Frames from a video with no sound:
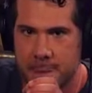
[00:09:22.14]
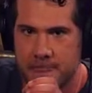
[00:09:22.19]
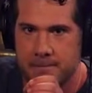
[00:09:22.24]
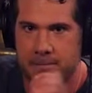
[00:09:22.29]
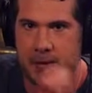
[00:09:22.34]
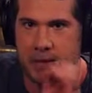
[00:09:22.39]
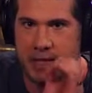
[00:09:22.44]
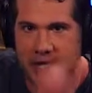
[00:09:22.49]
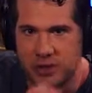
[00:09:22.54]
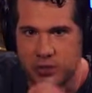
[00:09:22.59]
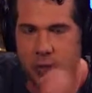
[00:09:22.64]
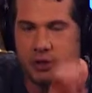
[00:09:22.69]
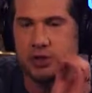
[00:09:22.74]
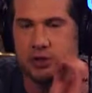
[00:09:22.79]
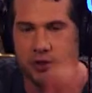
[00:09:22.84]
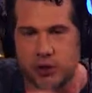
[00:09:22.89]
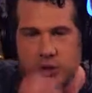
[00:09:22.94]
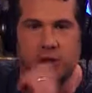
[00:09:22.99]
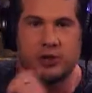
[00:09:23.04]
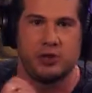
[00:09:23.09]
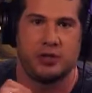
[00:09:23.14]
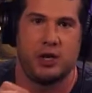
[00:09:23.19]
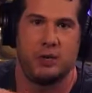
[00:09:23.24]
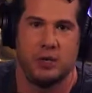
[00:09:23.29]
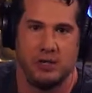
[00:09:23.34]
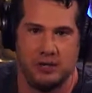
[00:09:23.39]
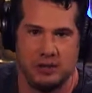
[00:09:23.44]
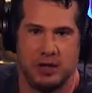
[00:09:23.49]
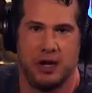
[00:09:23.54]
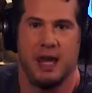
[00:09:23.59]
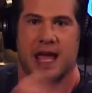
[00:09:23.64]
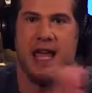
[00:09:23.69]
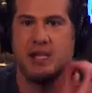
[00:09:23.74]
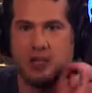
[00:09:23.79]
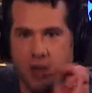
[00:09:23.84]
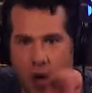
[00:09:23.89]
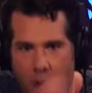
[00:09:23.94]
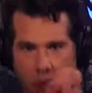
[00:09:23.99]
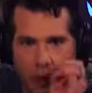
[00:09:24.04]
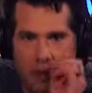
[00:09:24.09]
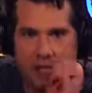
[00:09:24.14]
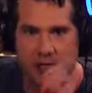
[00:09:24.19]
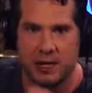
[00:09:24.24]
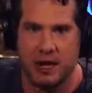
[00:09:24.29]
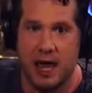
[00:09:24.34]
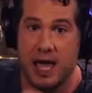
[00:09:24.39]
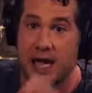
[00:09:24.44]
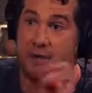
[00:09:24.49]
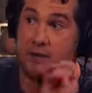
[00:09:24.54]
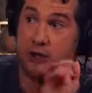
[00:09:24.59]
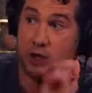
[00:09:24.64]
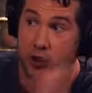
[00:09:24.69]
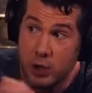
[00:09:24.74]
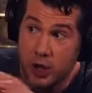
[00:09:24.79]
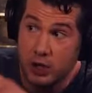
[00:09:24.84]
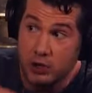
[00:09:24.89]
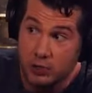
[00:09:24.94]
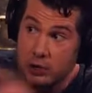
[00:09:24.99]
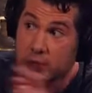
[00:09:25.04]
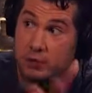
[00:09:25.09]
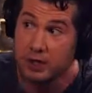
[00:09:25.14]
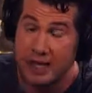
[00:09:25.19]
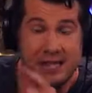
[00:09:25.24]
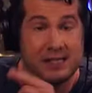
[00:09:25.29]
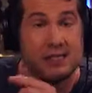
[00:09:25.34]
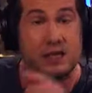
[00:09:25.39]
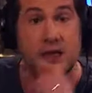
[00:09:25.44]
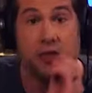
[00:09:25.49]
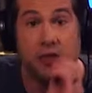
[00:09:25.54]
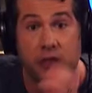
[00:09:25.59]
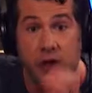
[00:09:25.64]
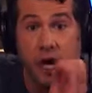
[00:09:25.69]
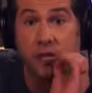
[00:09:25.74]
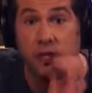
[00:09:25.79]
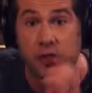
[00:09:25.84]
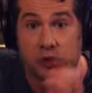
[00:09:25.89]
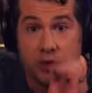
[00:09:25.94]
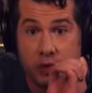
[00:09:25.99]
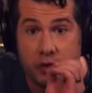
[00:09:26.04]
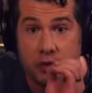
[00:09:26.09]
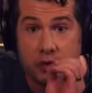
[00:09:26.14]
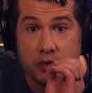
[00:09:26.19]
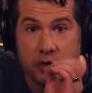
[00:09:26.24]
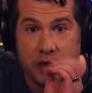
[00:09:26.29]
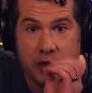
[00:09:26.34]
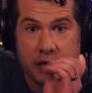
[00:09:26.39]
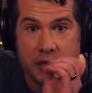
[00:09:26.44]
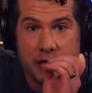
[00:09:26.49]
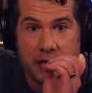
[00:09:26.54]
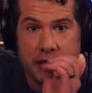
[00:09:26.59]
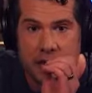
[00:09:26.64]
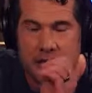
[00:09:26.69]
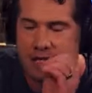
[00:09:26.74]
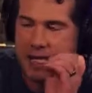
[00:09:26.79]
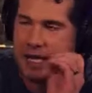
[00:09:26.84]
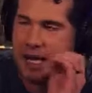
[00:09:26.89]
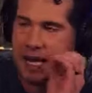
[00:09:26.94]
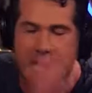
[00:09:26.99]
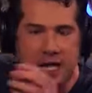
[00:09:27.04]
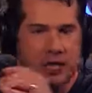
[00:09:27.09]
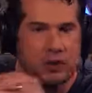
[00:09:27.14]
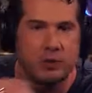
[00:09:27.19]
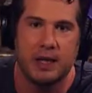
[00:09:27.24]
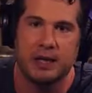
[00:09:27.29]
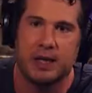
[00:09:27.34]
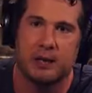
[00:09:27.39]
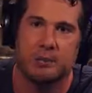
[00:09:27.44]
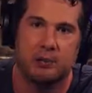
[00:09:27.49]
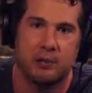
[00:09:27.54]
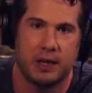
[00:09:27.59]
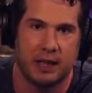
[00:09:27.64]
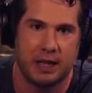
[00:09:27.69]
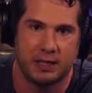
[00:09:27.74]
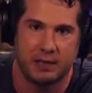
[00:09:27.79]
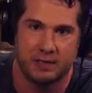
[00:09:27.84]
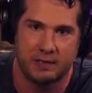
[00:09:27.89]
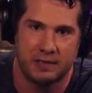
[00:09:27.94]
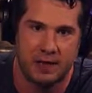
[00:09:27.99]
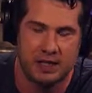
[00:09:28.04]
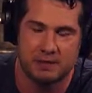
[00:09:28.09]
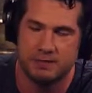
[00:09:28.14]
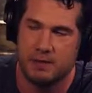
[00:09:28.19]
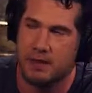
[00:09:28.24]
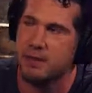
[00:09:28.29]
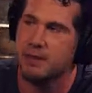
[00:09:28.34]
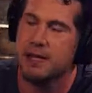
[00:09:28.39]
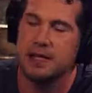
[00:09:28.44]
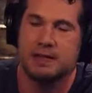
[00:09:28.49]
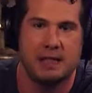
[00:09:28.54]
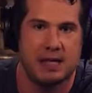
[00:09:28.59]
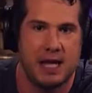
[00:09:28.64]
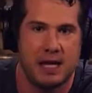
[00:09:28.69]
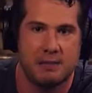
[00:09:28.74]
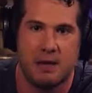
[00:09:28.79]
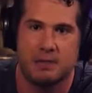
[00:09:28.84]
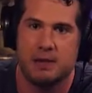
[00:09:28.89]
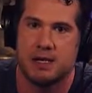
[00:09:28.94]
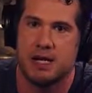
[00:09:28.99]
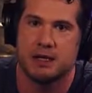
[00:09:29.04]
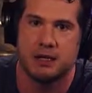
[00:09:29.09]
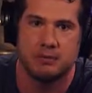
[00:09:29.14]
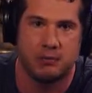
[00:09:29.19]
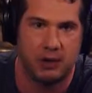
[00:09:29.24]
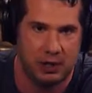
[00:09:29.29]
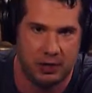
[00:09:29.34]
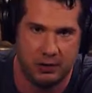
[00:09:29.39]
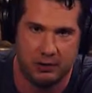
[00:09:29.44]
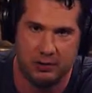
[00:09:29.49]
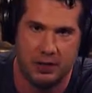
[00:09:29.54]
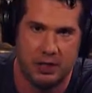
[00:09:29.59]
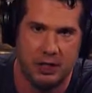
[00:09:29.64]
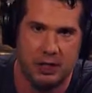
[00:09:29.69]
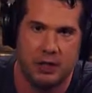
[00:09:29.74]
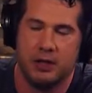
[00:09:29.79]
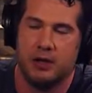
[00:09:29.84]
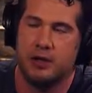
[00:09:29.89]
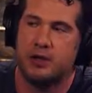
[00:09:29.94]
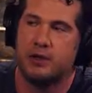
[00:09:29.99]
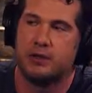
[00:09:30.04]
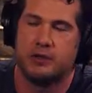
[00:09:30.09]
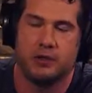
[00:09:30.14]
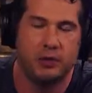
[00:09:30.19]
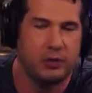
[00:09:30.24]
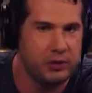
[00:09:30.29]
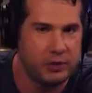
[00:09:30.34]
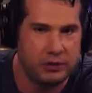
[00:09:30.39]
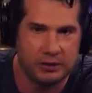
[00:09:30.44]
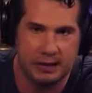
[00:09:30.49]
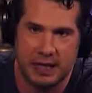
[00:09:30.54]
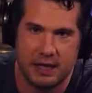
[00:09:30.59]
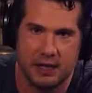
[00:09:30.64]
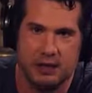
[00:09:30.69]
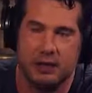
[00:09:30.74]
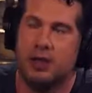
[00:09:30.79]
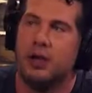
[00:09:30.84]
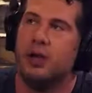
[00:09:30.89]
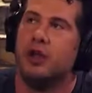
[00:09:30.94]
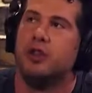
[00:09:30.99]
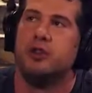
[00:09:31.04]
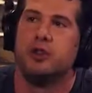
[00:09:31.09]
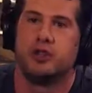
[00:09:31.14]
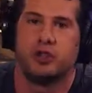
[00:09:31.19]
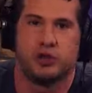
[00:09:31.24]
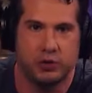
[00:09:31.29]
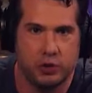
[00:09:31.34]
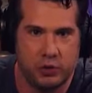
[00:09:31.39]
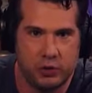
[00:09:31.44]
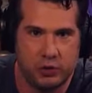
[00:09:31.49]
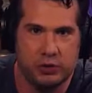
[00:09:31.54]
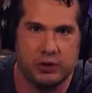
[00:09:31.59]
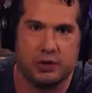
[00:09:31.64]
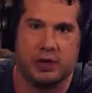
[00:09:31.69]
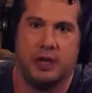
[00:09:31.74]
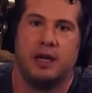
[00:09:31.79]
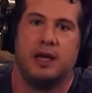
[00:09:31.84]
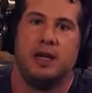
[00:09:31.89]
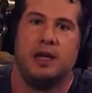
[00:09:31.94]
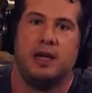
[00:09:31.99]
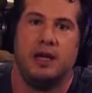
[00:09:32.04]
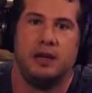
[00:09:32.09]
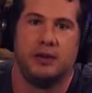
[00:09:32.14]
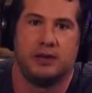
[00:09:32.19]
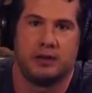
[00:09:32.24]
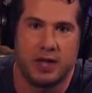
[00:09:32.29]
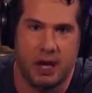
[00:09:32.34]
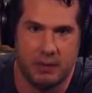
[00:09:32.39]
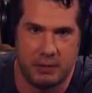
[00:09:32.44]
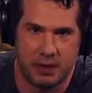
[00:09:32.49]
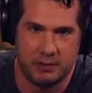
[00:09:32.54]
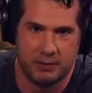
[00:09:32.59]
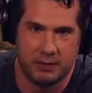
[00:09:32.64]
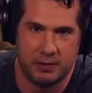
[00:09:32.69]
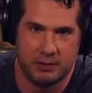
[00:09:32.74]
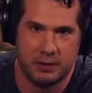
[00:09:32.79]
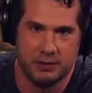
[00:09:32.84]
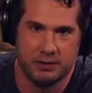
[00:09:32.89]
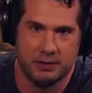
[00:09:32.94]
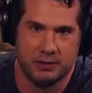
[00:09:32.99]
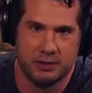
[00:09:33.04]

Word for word: But guess what? The truth is always there. It's always there. And if your truth isn't the truth, it's going to hit you like a brick in the face. Maybe not today, maybe not tomorrow. Sooner or later, the truth is coming from you.